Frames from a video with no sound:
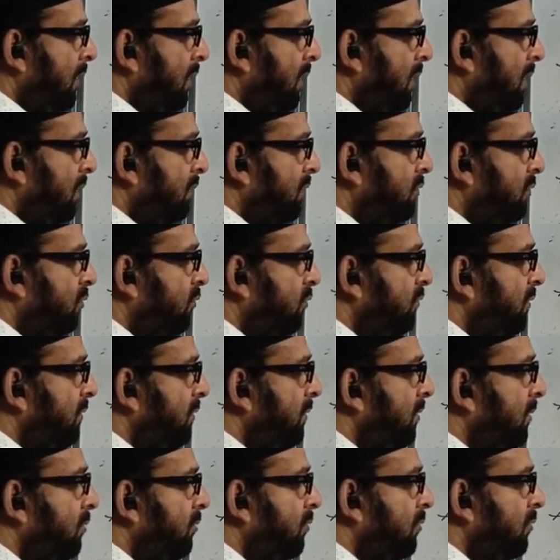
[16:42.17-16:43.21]
R2
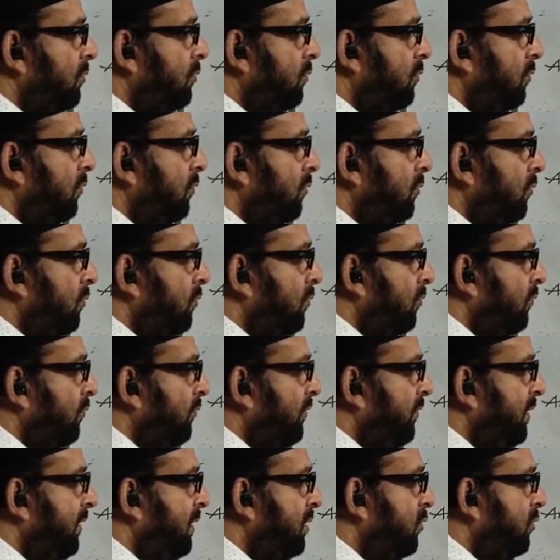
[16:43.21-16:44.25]
will be equal to
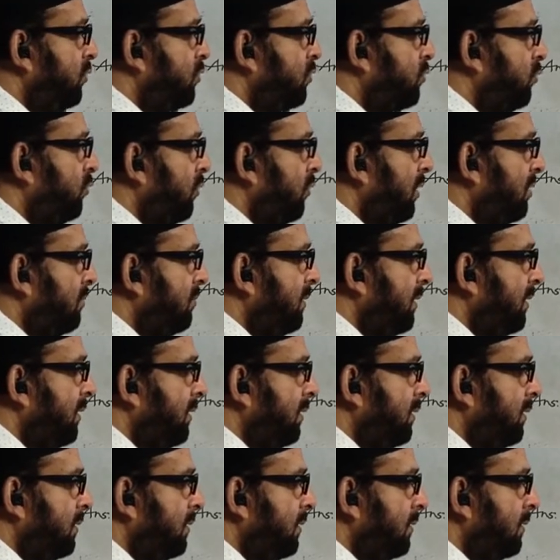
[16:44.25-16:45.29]
V2 squared by
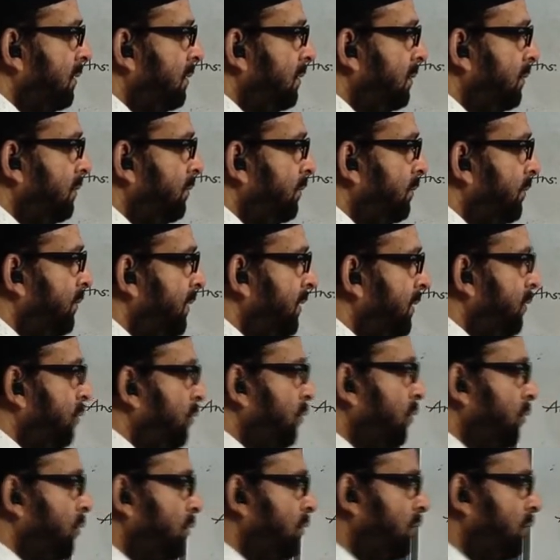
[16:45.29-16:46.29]
P2.